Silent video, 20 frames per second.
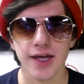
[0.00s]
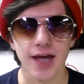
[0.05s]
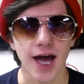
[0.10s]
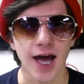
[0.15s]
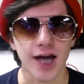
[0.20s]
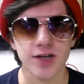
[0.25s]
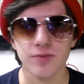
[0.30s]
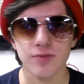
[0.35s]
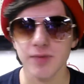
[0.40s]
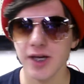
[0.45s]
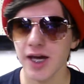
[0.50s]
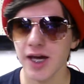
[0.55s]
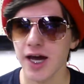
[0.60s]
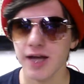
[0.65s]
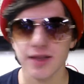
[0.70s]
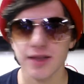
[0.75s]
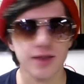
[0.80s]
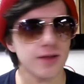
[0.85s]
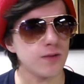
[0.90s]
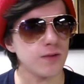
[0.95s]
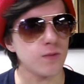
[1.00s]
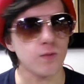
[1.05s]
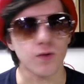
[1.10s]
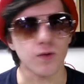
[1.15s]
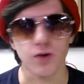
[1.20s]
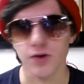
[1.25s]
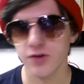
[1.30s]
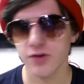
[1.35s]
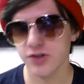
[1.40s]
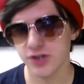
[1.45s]
catch me at the
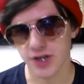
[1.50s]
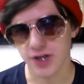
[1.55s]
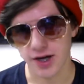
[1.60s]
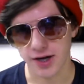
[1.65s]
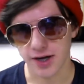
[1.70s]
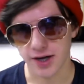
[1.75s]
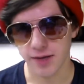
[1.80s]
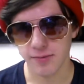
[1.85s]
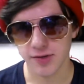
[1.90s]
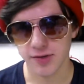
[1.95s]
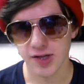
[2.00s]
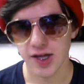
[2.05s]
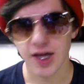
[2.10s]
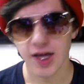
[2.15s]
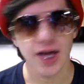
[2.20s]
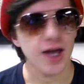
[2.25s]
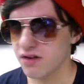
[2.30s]
worst times.